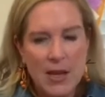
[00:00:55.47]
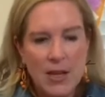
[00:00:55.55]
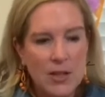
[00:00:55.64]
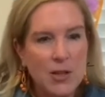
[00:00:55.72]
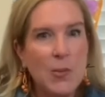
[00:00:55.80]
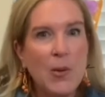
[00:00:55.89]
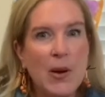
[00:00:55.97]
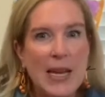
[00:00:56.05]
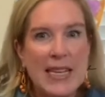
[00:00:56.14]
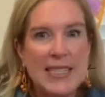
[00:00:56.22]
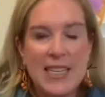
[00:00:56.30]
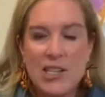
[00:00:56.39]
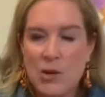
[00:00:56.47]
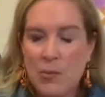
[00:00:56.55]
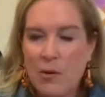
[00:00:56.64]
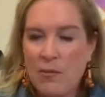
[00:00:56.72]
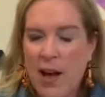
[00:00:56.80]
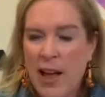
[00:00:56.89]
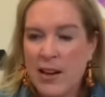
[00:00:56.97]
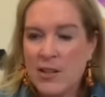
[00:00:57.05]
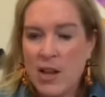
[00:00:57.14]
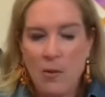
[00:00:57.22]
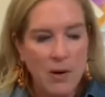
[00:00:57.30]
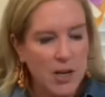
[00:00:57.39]
Super easy, super fun. So
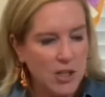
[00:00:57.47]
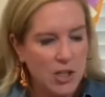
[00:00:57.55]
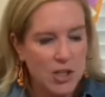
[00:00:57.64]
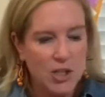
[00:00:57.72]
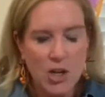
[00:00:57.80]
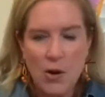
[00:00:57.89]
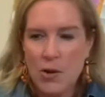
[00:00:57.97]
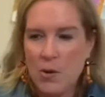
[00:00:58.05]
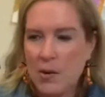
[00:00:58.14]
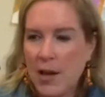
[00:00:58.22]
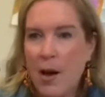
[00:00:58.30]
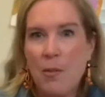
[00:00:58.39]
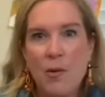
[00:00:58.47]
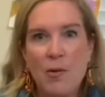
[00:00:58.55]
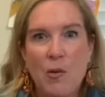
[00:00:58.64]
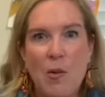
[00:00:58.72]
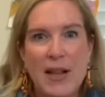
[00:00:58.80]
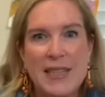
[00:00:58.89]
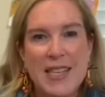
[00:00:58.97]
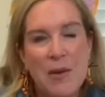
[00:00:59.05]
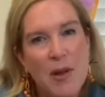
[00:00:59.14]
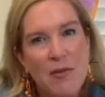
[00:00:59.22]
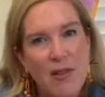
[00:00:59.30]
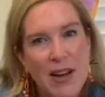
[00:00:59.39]
I want to just show you a couple of the ones that
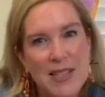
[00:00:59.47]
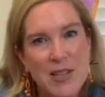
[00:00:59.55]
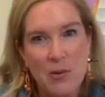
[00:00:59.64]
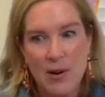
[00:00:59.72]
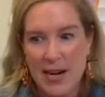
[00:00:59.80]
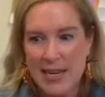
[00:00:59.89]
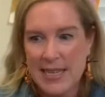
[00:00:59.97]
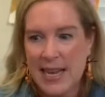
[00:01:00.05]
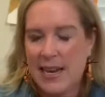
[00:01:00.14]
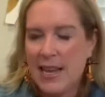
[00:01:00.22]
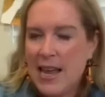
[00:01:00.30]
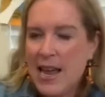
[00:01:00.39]
my friends already did.